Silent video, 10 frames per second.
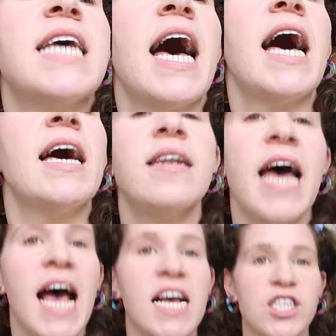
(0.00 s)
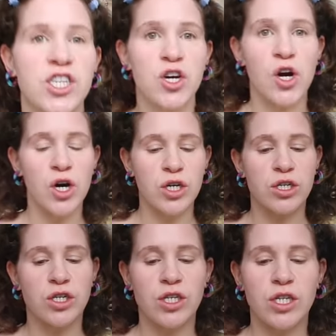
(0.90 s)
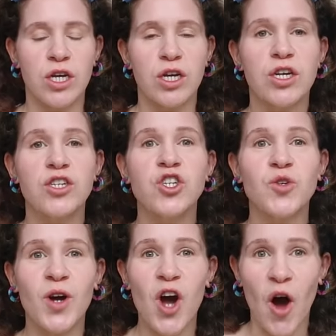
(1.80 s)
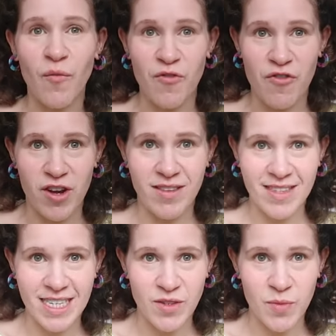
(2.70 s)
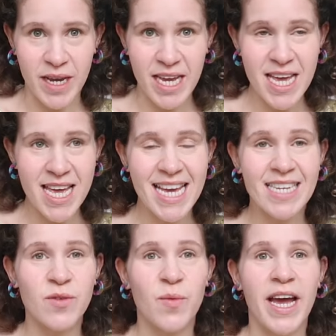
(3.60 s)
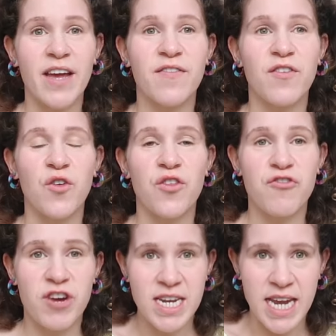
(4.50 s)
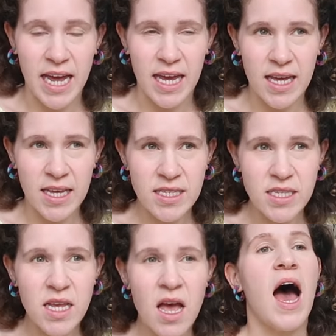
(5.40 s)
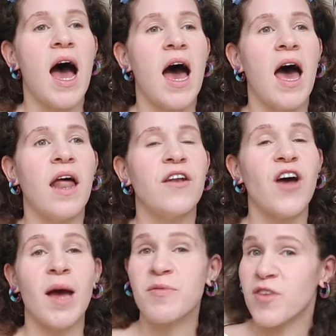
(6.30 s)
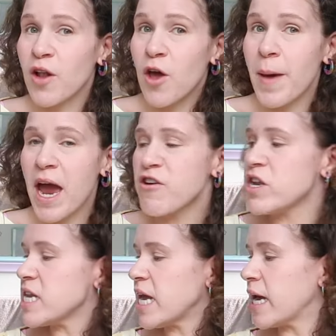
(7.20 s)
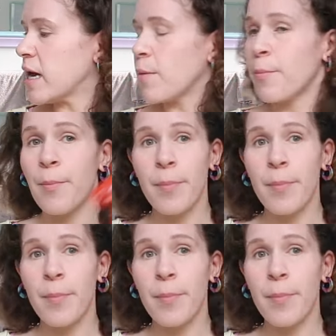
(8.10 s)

Dan has gone to a conference this week. He's away for 3 days and I'm solo parenting.